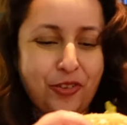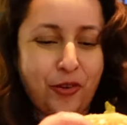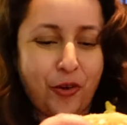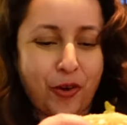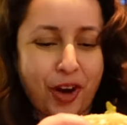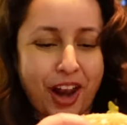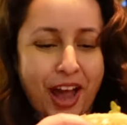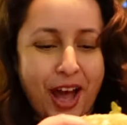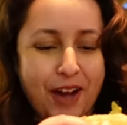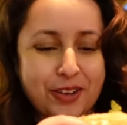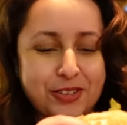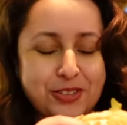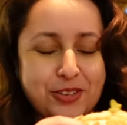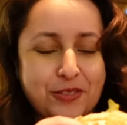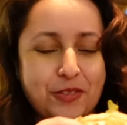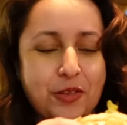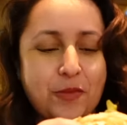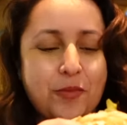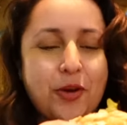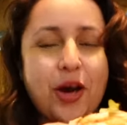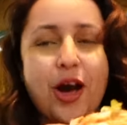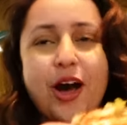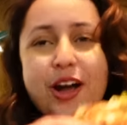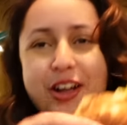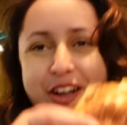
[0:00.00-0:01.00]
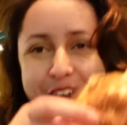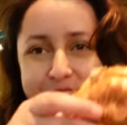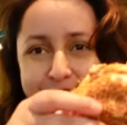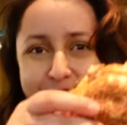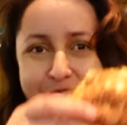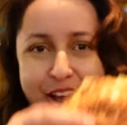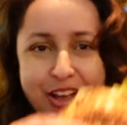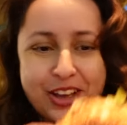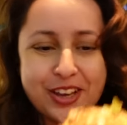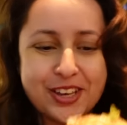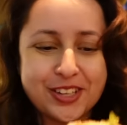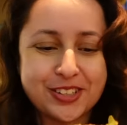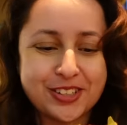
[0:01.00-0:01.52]
fall out of the burger.
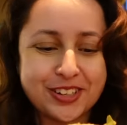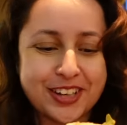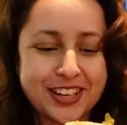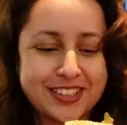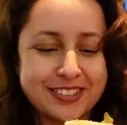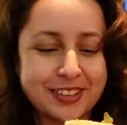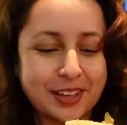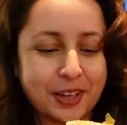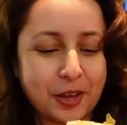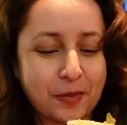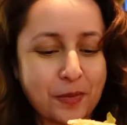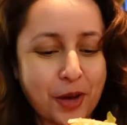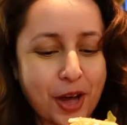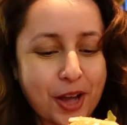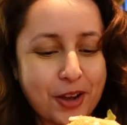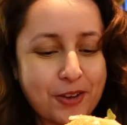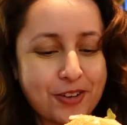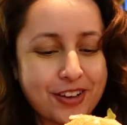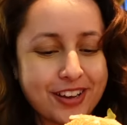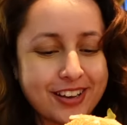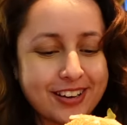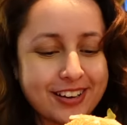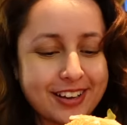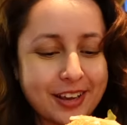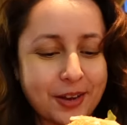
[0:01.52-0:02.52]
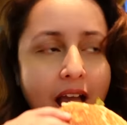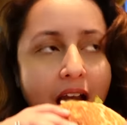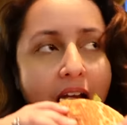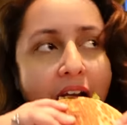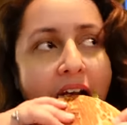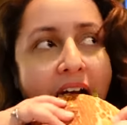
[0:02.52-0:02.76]
So let's take a bite quickly.